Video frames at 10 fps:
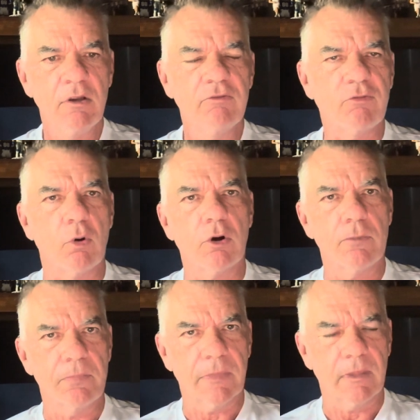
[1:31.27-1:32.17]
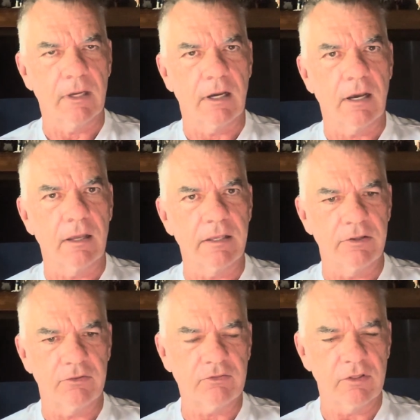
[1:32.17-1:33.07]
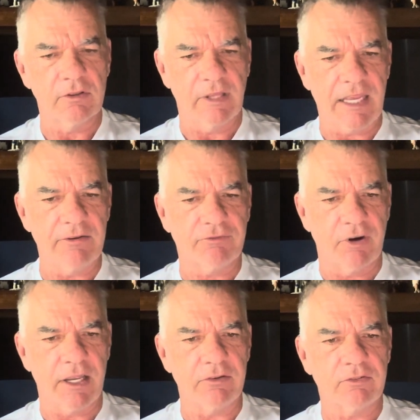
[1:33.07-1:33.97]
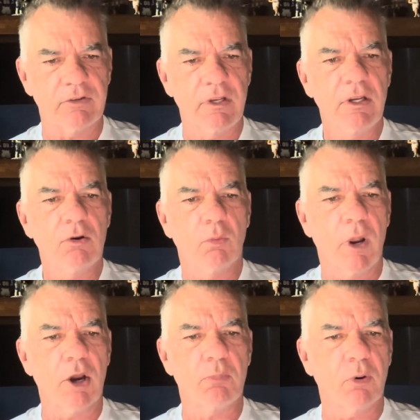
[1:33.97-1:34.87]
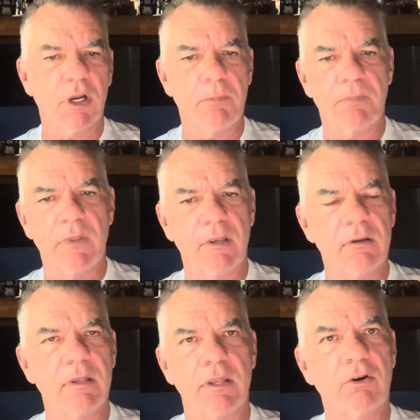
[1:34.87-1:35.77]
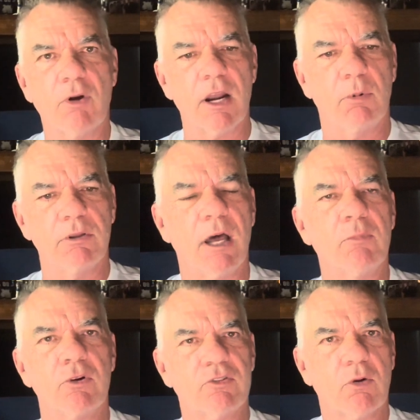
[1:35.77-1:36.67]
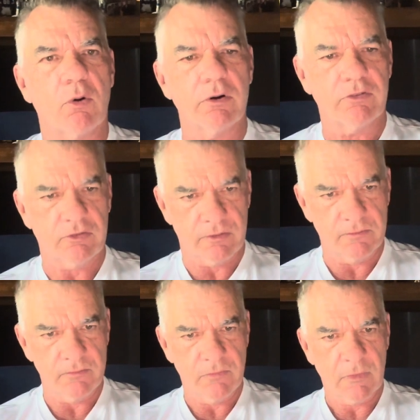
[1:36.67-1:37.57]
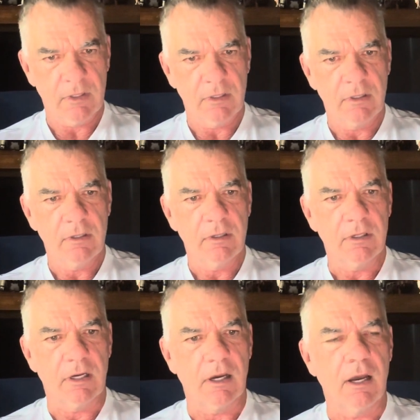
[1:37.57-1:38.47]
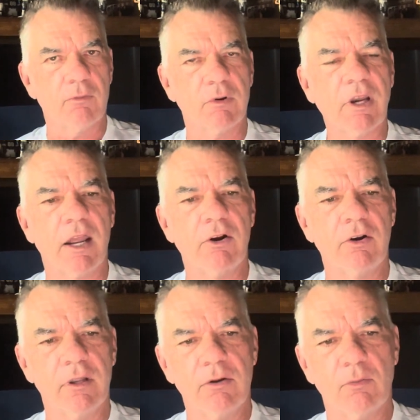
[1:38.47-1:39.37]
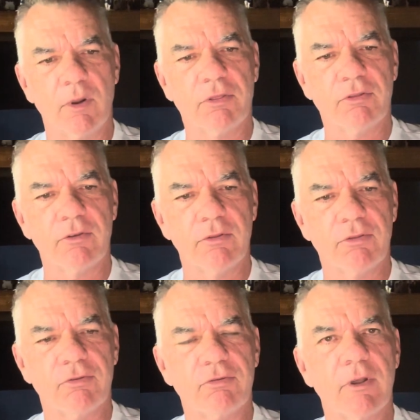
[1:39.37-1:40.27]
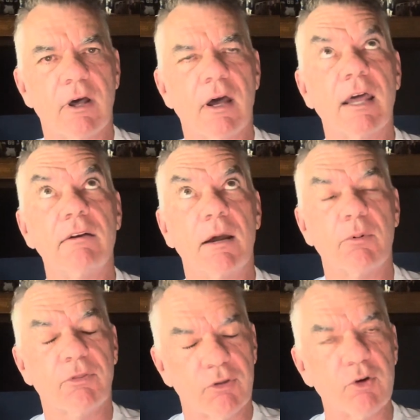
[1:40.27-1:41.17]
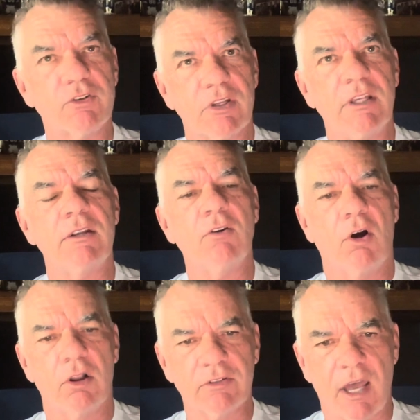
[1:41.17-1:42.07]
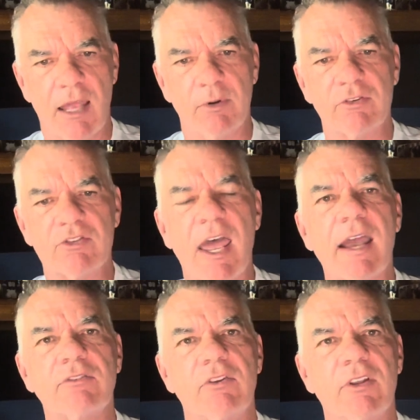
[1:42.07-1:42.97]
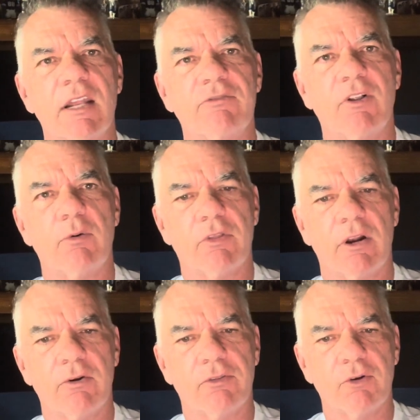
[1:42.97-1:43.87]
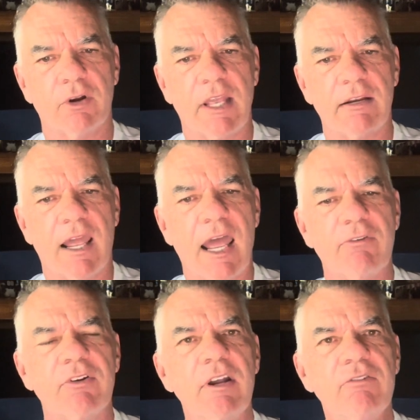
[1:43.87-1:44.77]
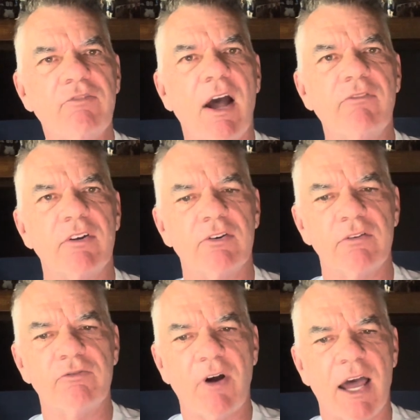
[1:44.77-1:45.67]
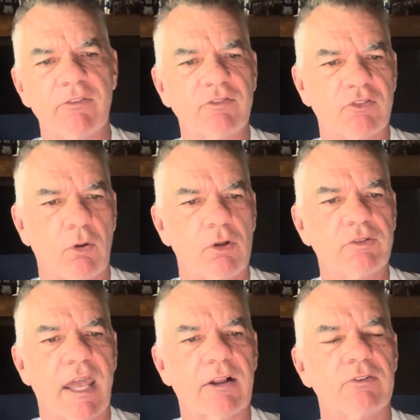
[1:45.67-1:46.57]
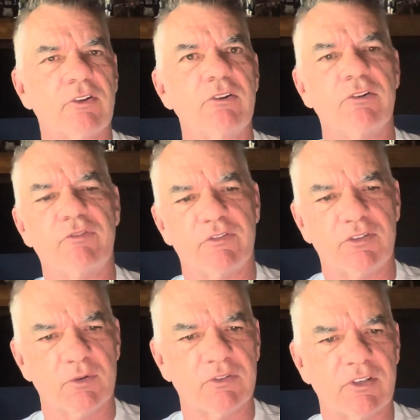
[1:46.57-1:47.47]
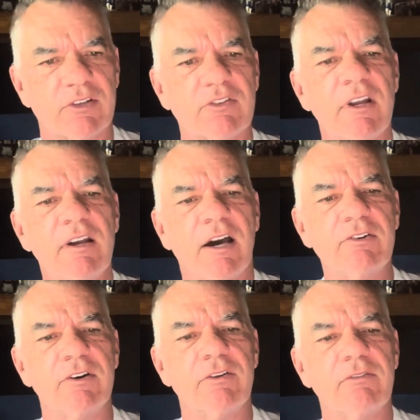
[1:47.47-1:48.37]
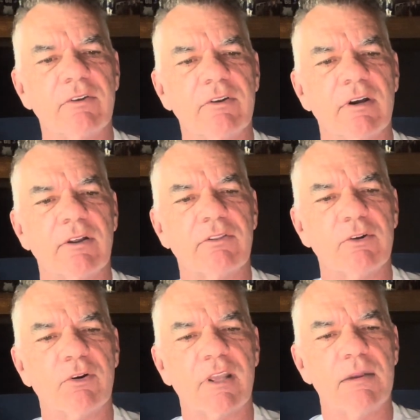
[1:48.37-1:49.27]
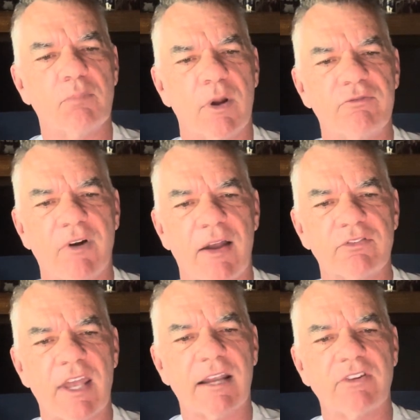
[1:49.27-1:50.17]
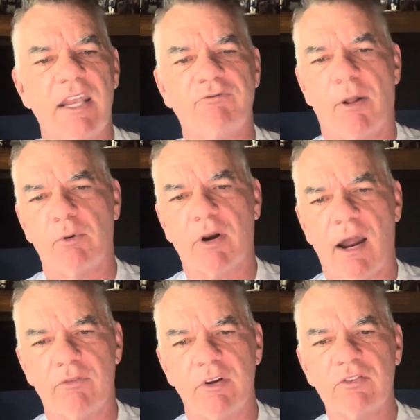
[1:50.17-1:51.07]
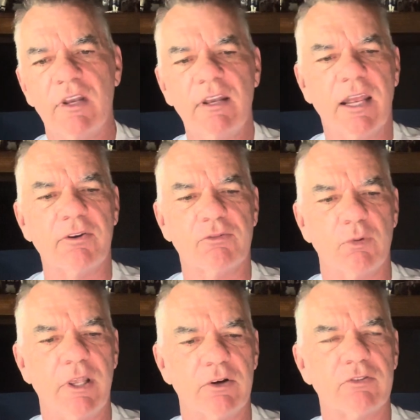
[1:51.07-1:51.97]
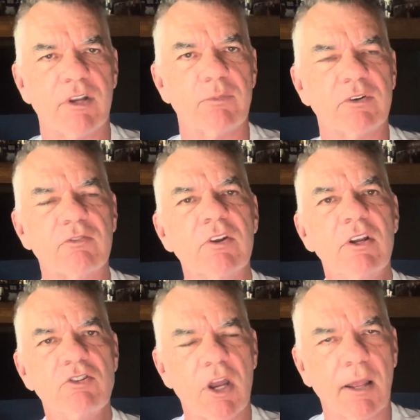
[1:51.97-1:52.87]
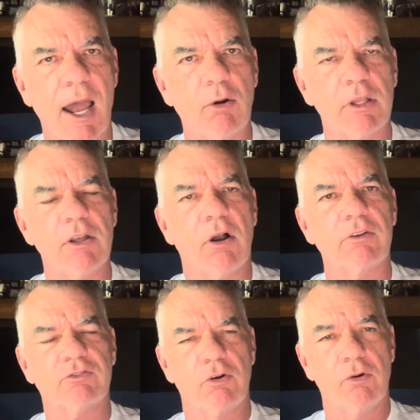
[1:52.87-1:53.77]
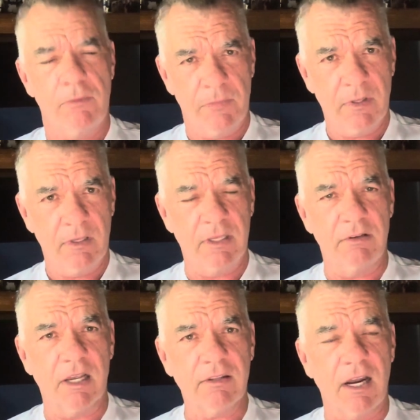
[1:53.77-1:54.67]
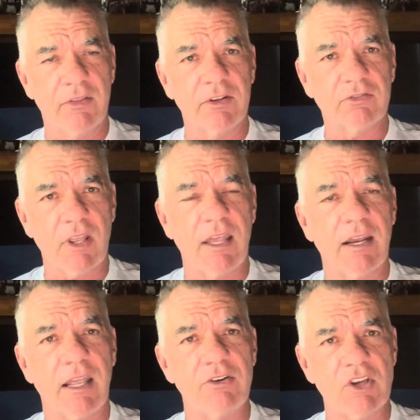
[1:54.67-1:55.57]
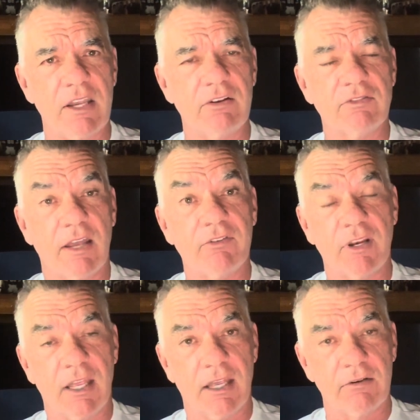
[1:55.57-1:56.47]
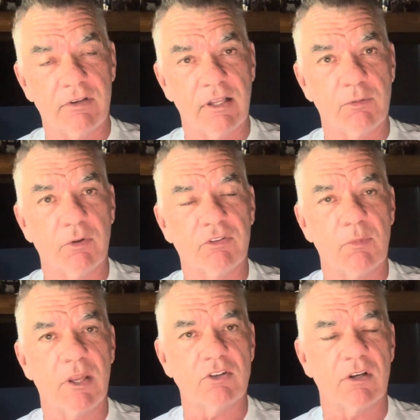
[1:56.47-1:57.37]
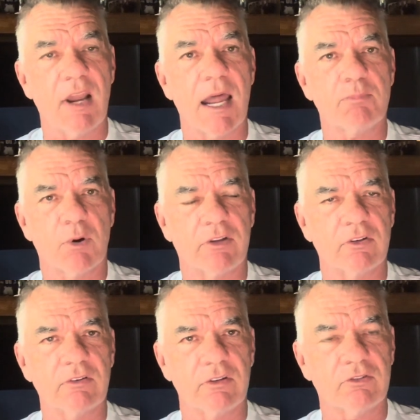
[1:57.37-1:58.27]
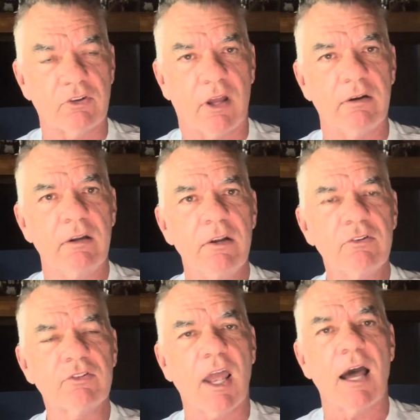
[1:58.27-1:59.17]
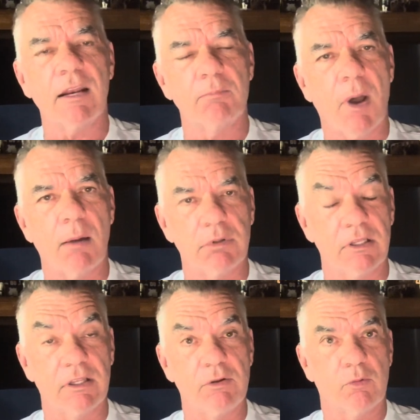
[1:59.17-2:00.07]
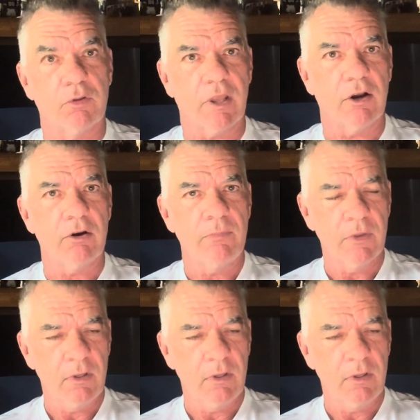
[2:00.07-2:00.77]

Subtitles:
for his late friends. Ware put up incredible numbers, of course, retired with at number 13 all-time in sacks in the NFL with 138.5, 505 solo tackles, 152 assists, 138.5 sacks, 8 fumble recoveries, and 3 interceptions. Chuck Howley also inducted on this day at age 87 and dealing with dementia, not present. His son, Scott, and Bob Lilly were there